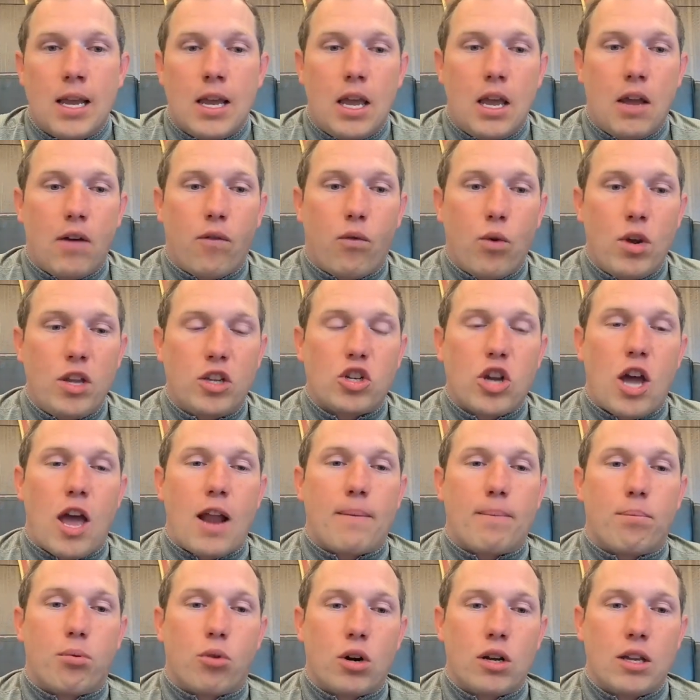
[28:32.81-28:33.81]
If we try
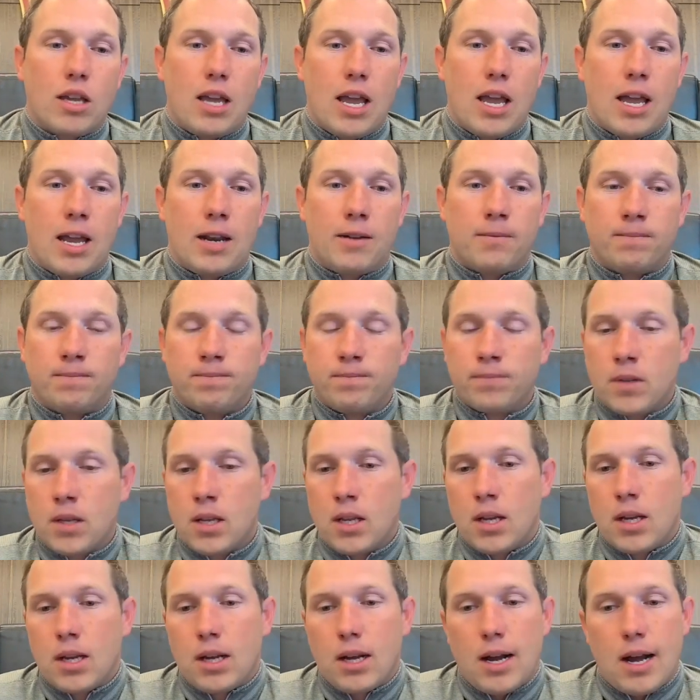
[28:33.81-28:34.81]
to bring in
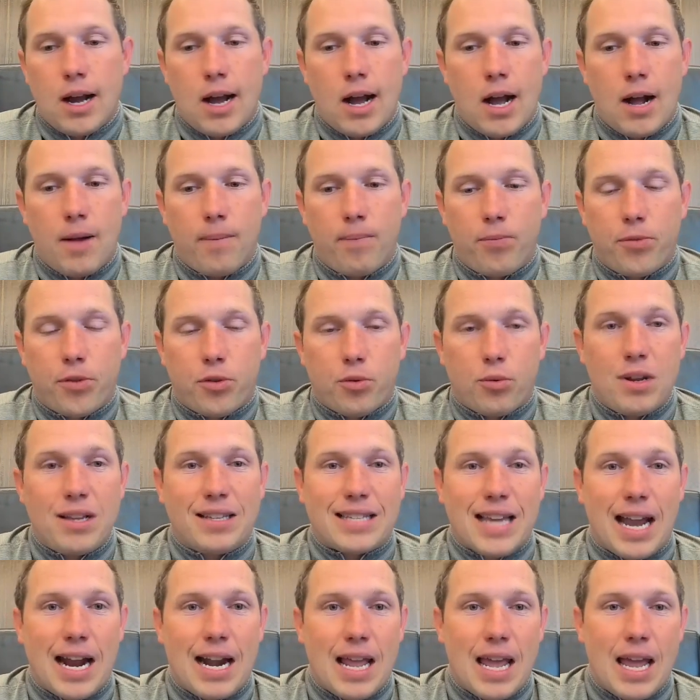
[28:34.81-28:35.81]
three
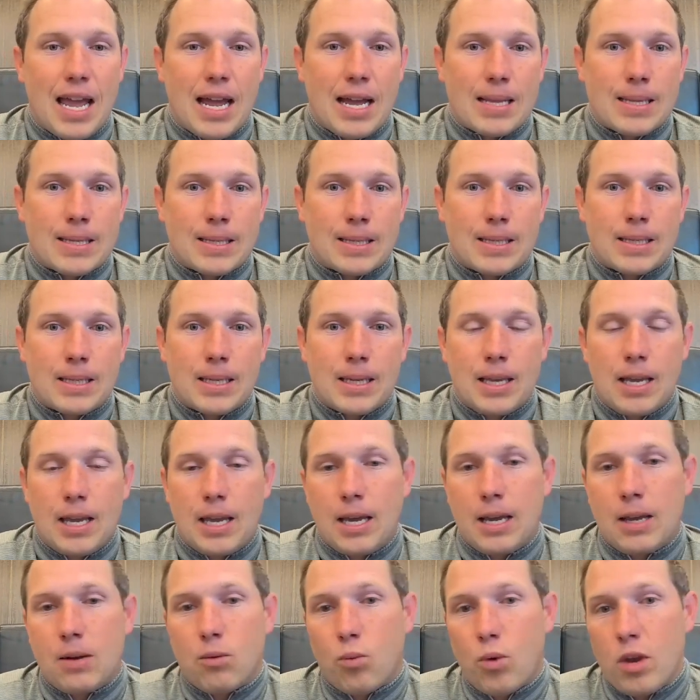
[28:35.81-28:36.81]
tight ends
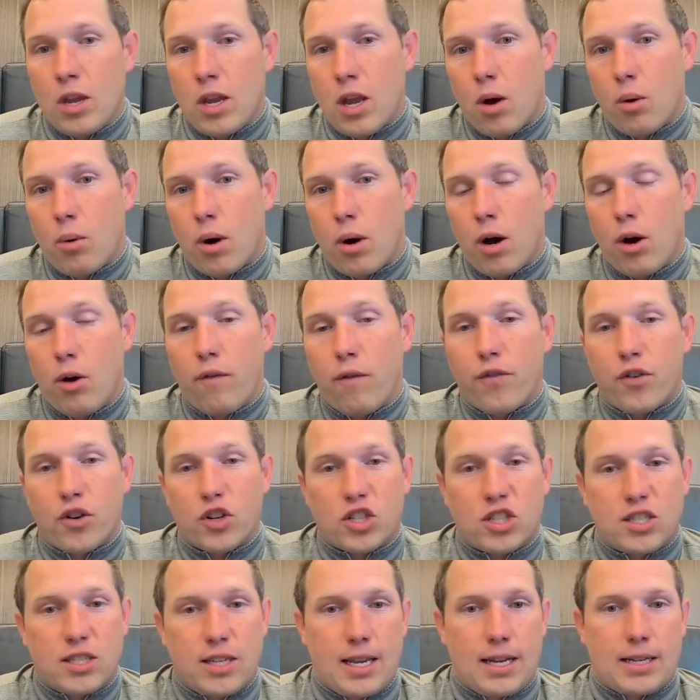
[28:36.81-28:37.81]
and we go
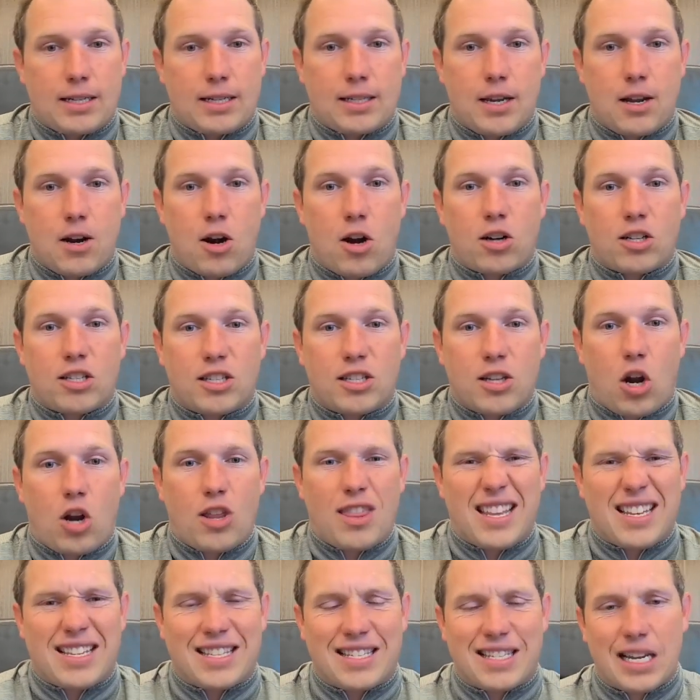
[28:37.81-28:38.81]
0-6
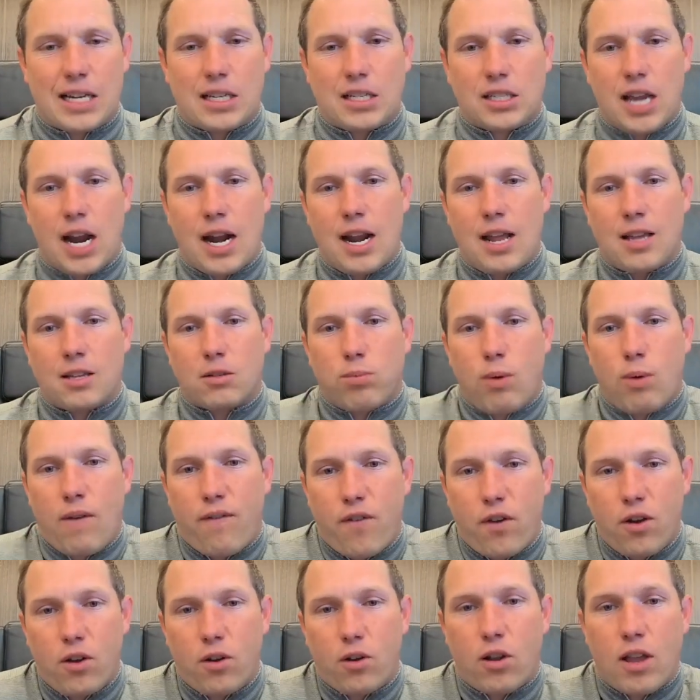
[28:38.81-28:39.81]
on the six tight ends we
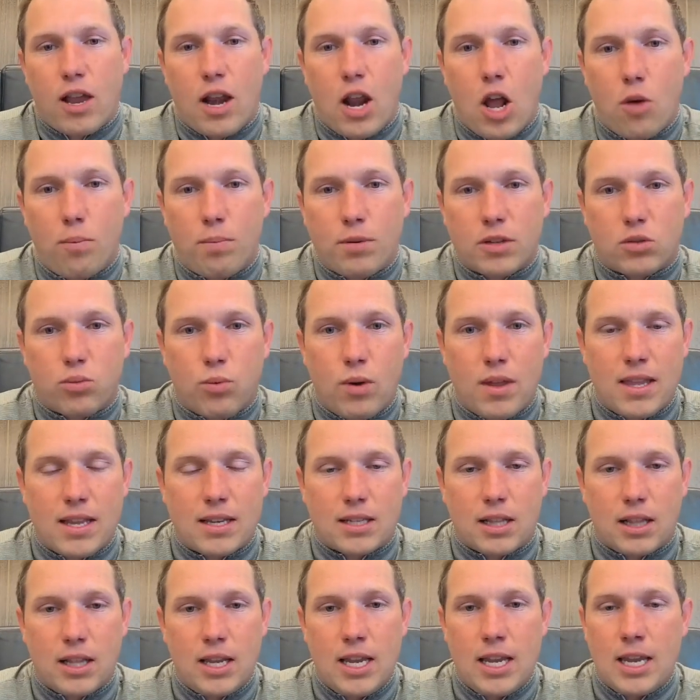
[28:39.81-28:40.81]
feel can help us win
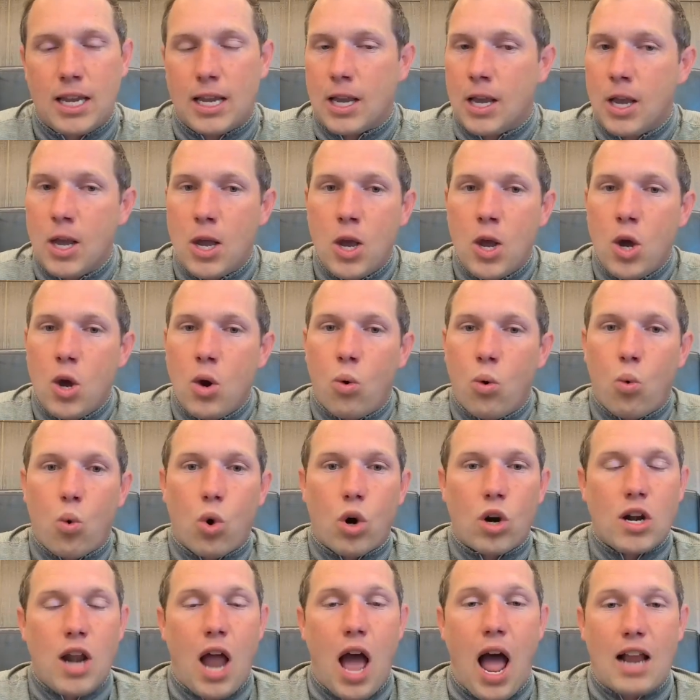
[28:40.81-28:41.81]
this league,
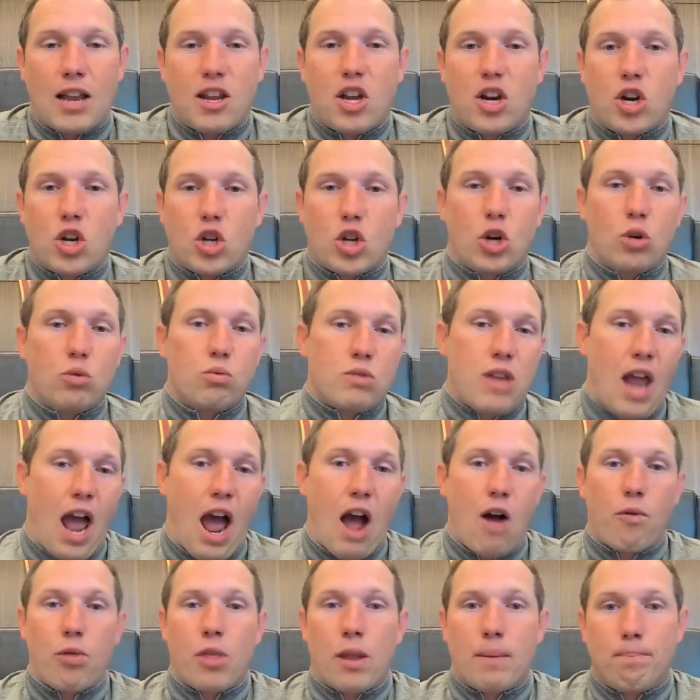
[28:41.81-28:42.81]
we're not going to go
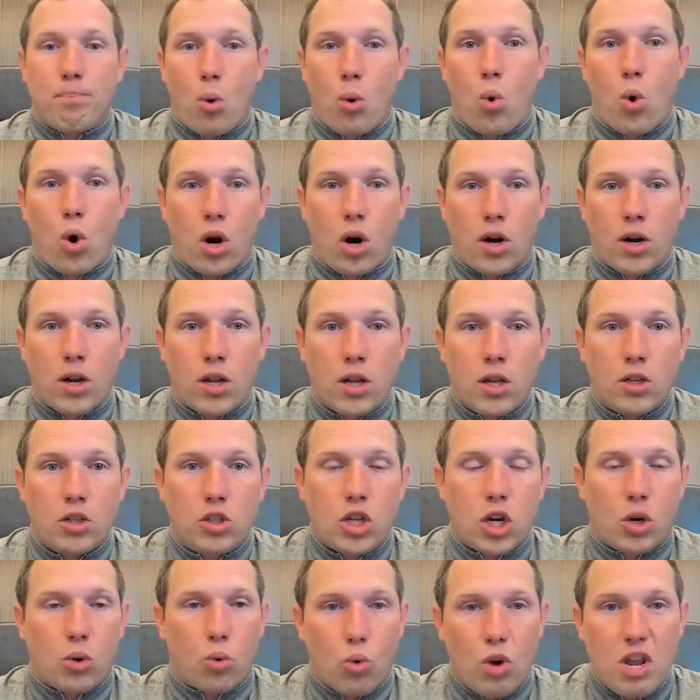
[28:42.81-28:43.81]
down the board
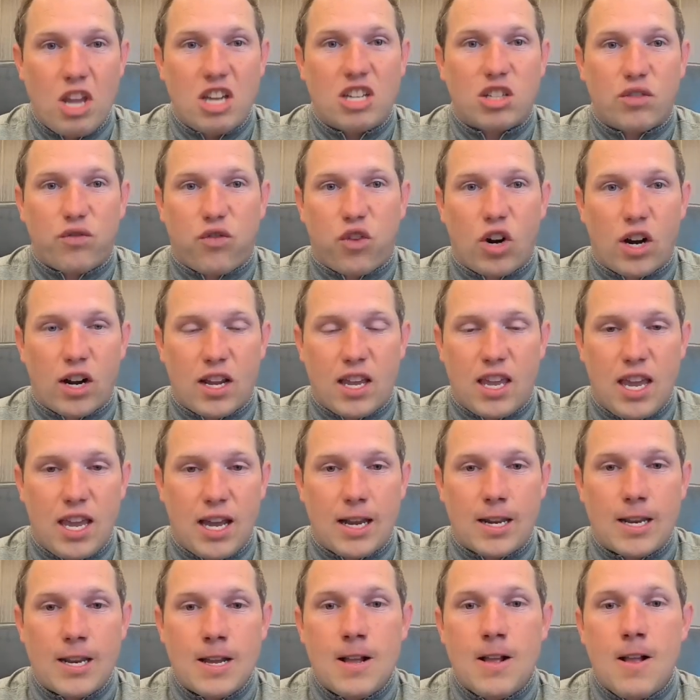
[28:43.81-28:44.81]
to reach for a
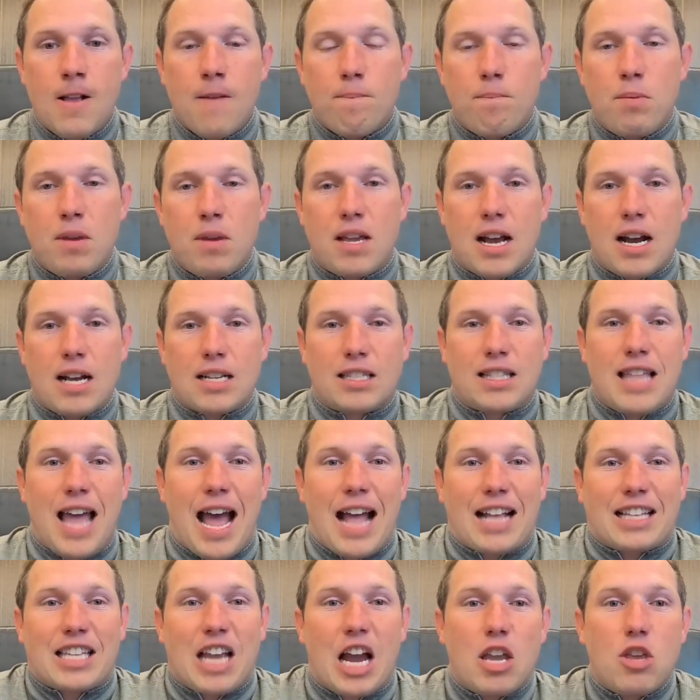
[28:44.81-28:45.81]
kid, because
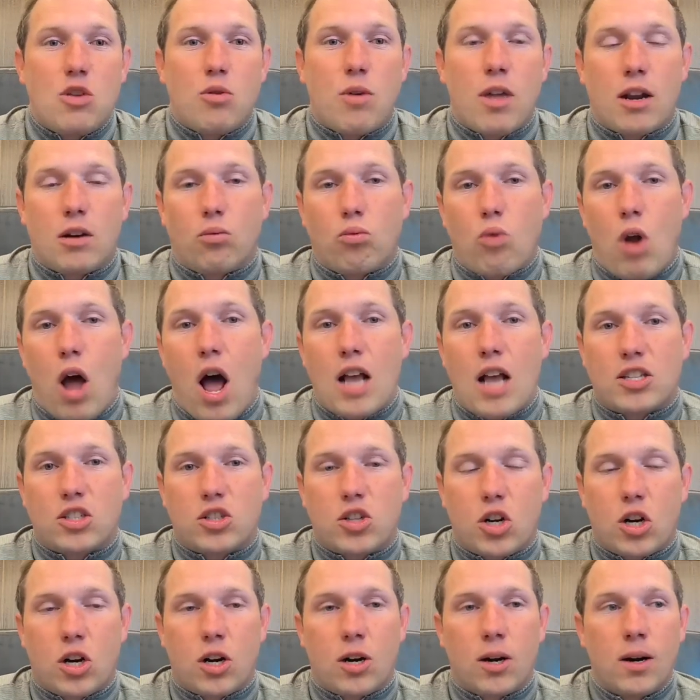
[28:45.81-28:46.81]
that's how you get a
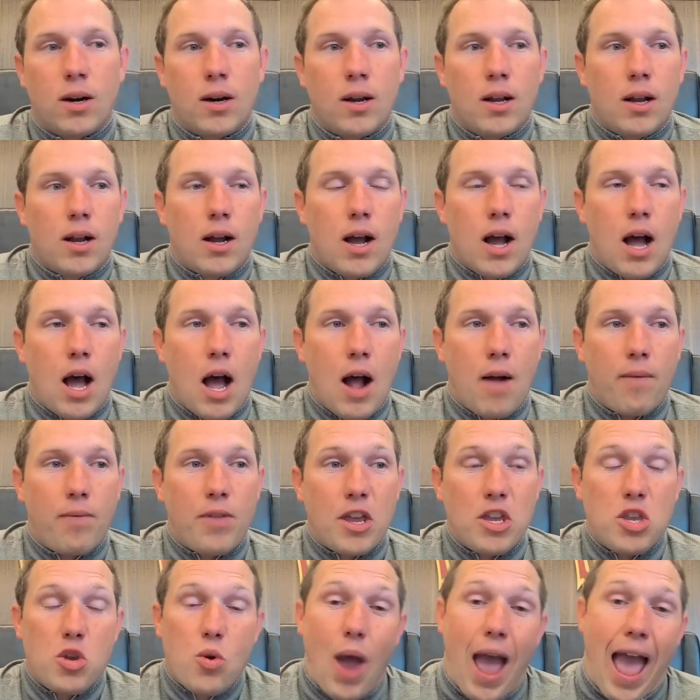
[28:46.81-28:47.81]
roster
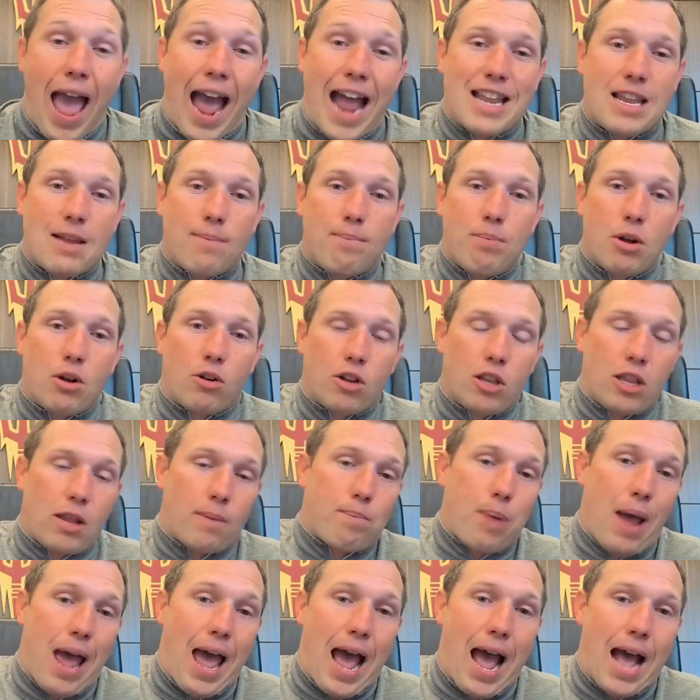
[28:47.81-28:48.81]
that you had to build in the
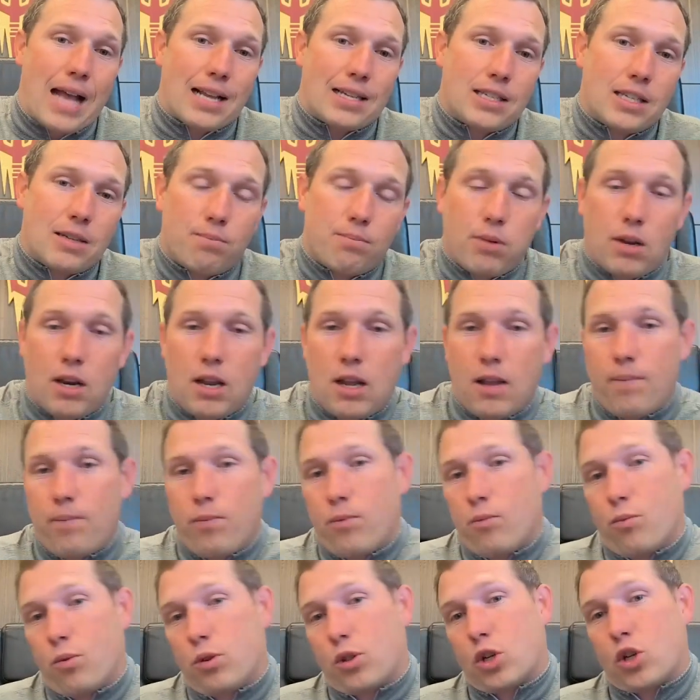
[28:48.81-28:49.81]
past. But
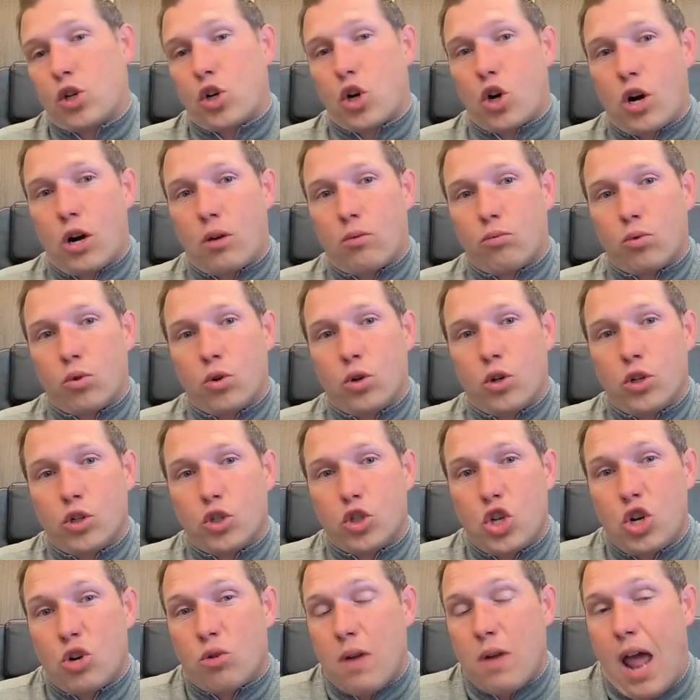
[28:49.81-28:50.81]
with the current
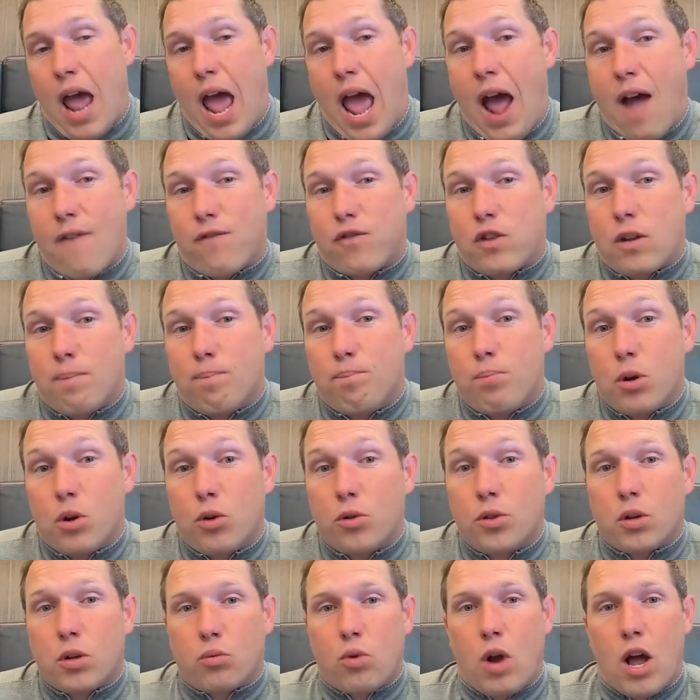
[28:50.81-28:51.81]
rules, you don't have to
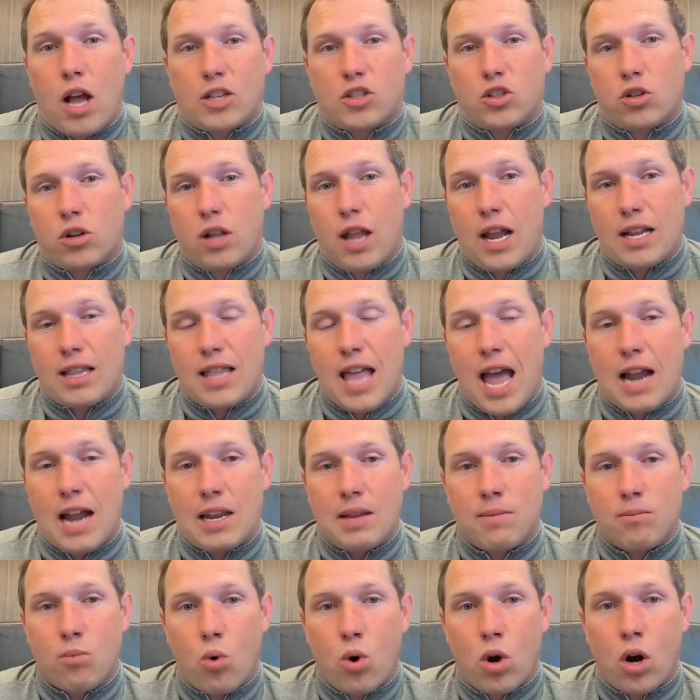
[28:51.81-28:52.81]
build the roster like that
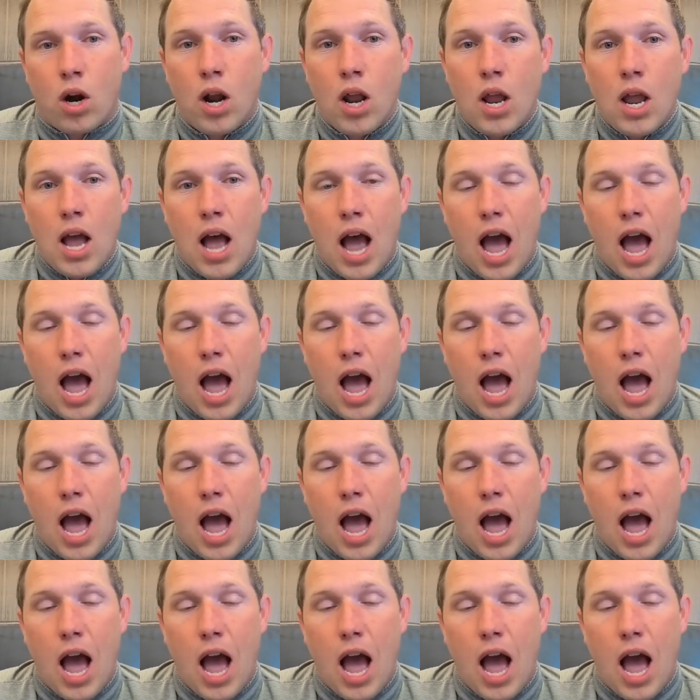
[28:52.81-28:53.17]
anymore.